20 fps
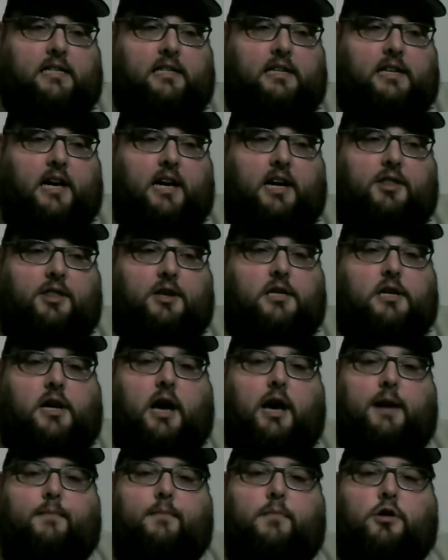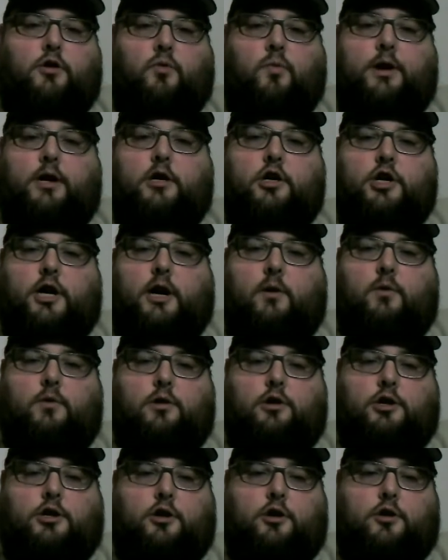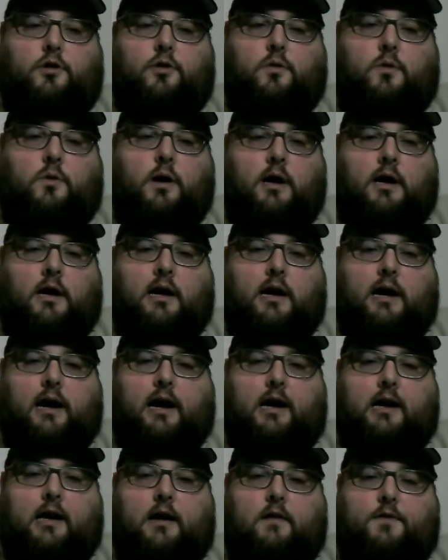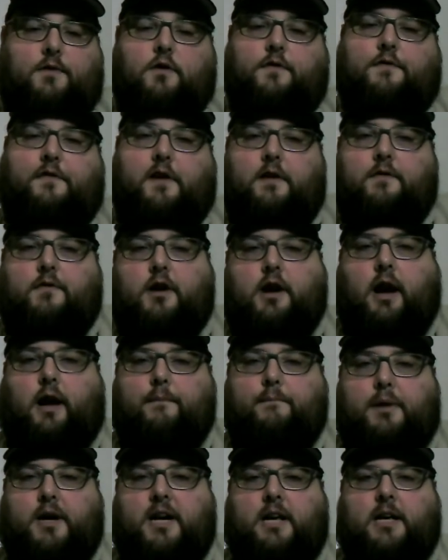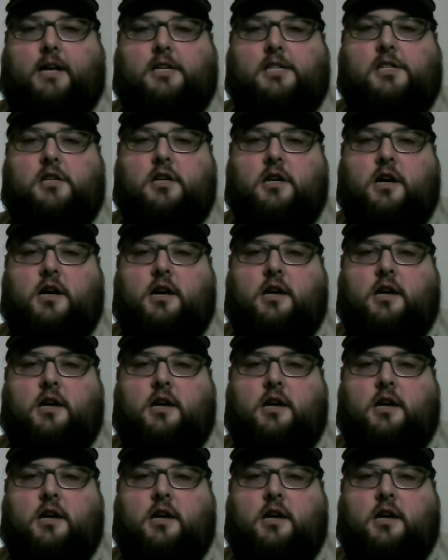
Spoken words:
take the time to reach out to any of your favorite companies